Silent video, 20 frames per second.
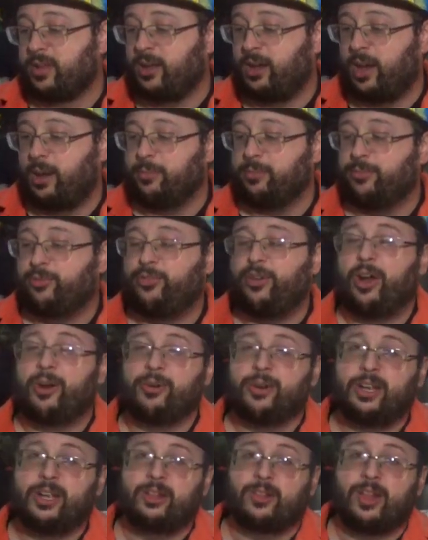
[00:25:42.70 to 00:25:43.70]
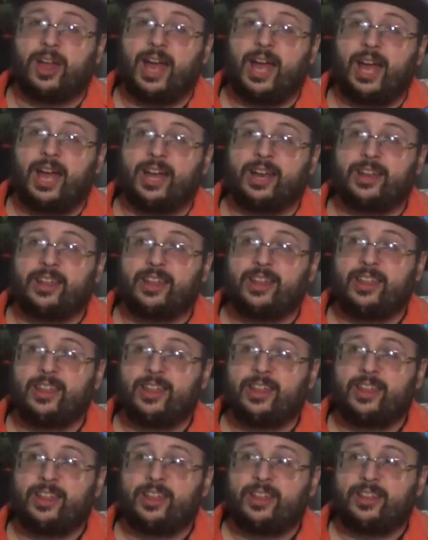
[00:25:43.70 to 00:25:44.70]
I'm very glad
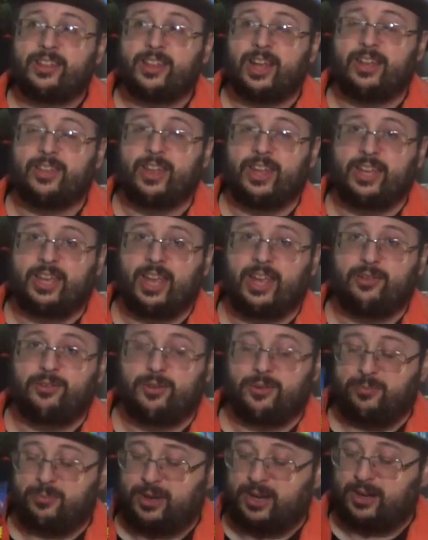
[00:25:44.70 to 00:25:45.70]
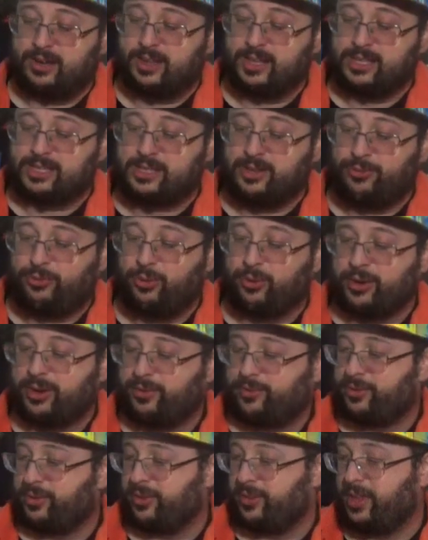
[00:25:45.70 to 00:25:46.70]
that they gave him at least the 4
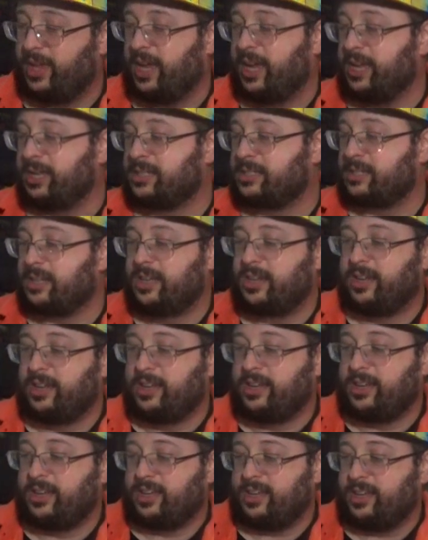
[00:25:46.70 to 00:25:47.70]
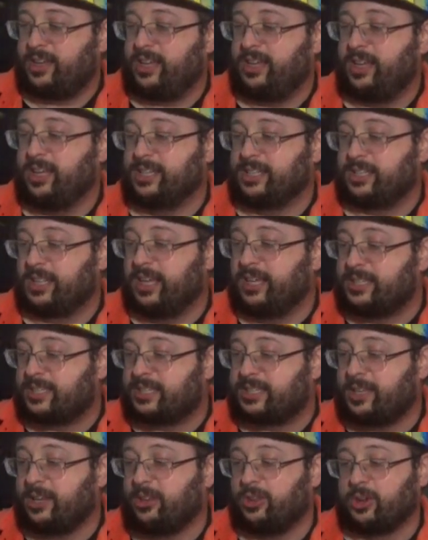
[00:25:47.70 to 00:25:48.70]
different legs. He's
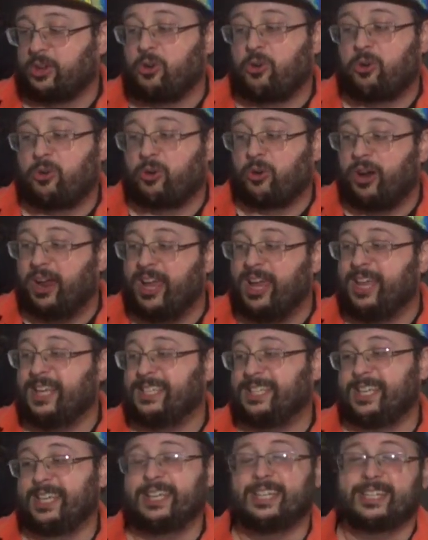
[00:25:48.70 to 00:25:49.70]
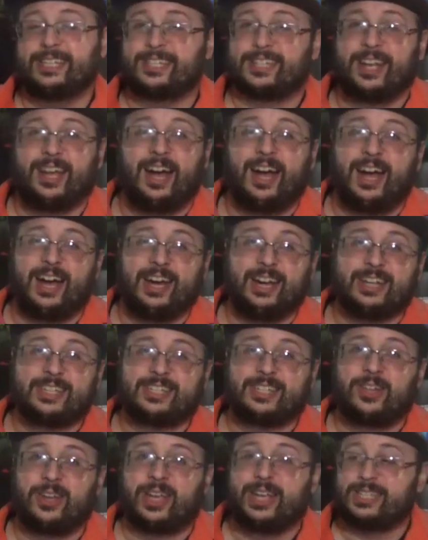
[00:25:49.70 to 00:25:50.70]
still a crazy design.
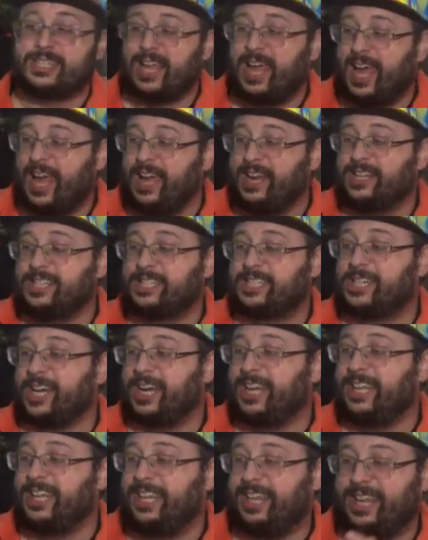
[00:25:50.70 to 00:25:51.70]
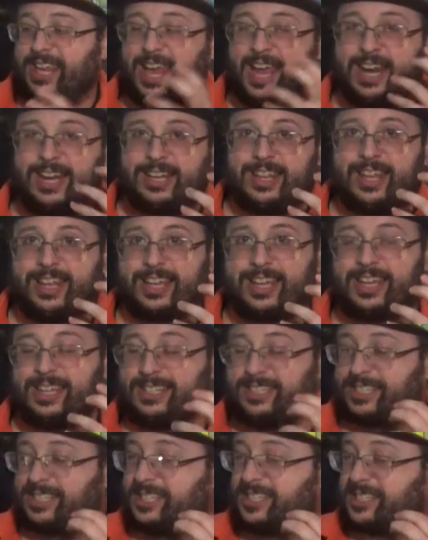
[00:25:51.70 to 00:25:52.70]
Still, like, his head is gigantic.
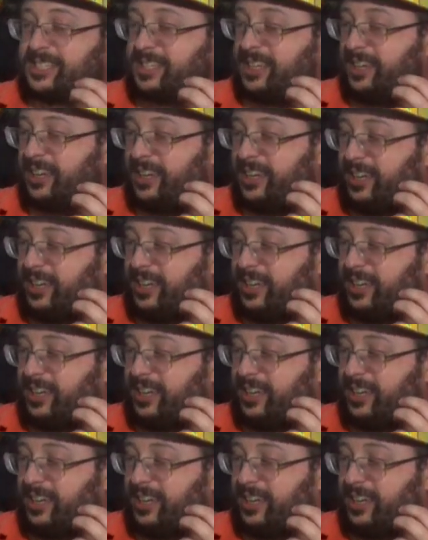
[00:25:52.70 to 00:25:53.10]
He's just